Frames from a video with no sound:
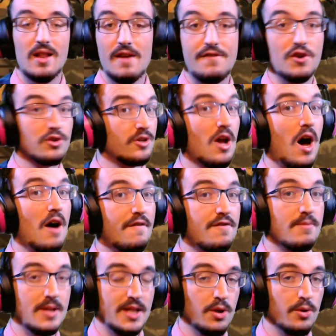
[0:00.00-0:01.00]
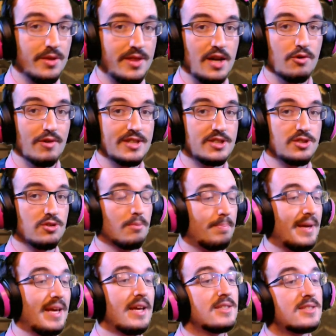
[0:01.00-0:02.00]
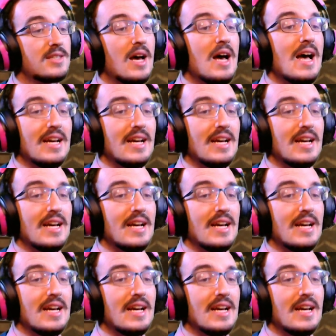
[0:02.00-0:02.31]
If you're not familiar with the original piece,